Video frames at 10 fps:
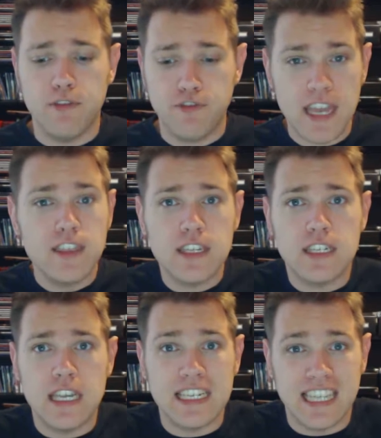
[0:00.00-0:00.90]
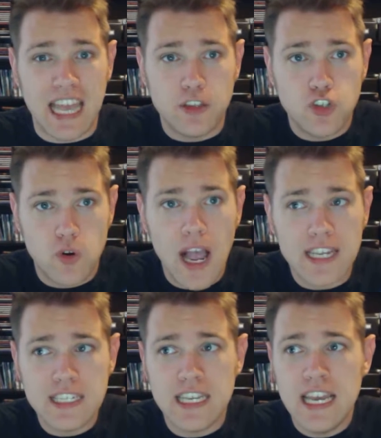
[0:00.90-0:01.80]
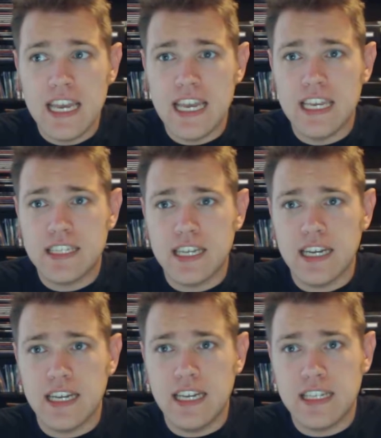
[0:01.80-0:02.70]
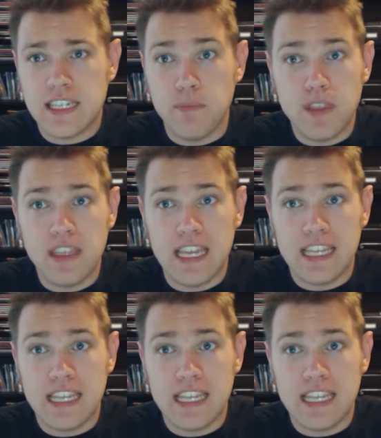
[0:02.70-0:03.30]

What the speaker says: Faith is like trust. It's something